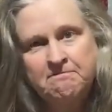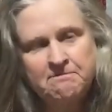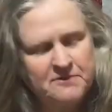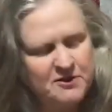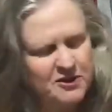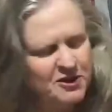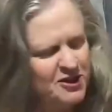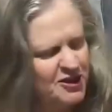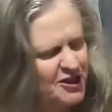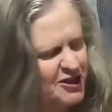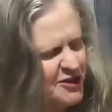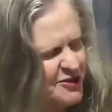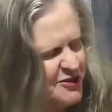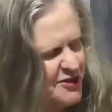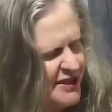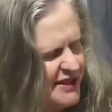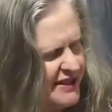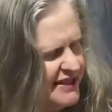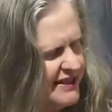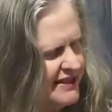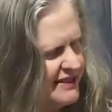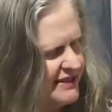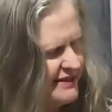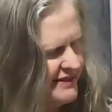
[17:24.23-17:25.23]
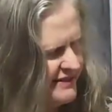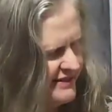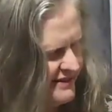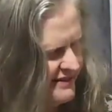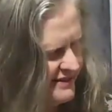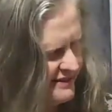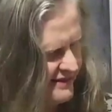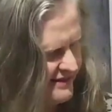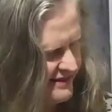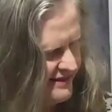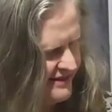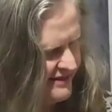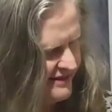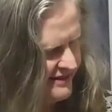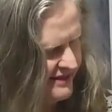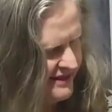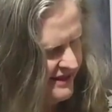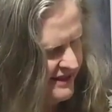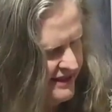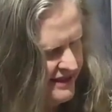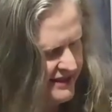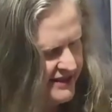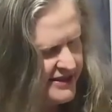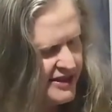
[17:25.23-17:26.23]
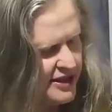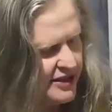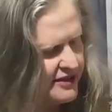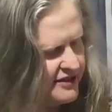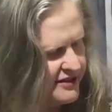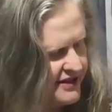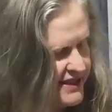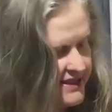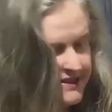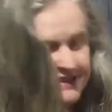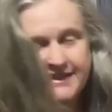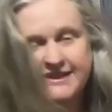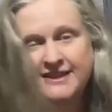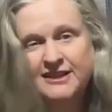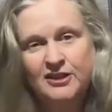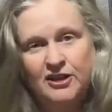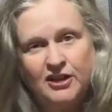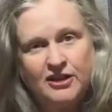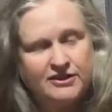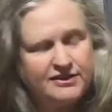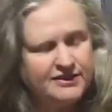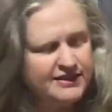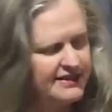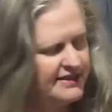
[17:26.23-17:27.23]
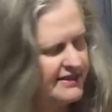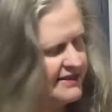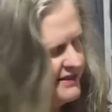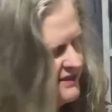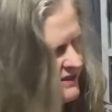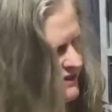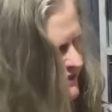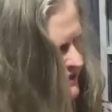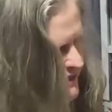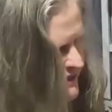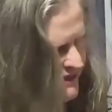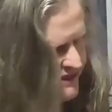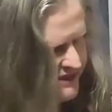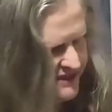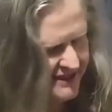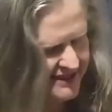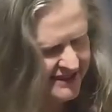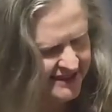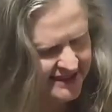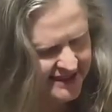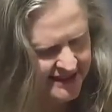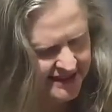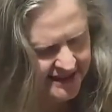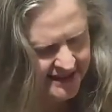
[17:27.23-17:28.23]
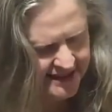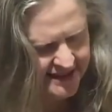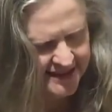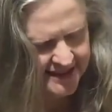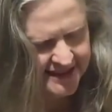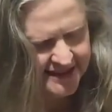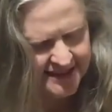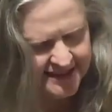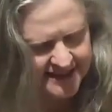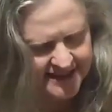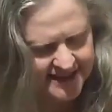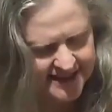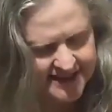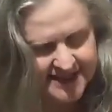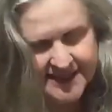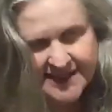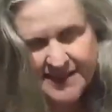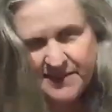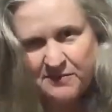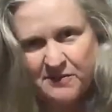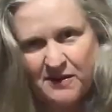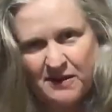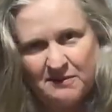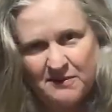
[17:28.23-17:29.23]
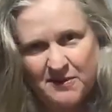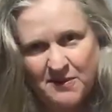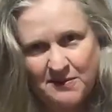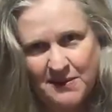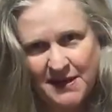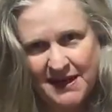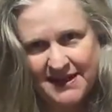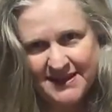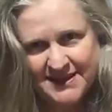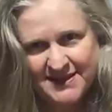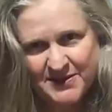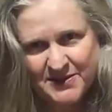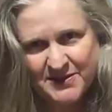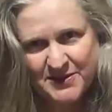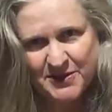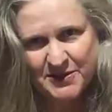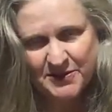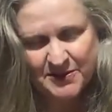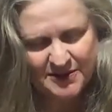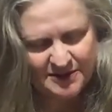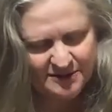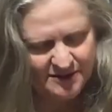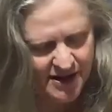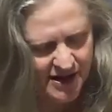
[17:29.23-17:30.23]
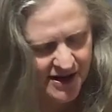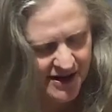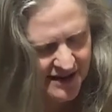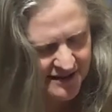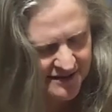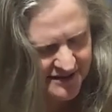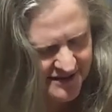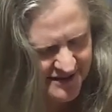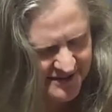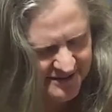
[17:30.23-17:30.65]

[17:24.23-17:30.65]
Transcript: Not sure yet. So this is close. Just need one more parcel to arrive.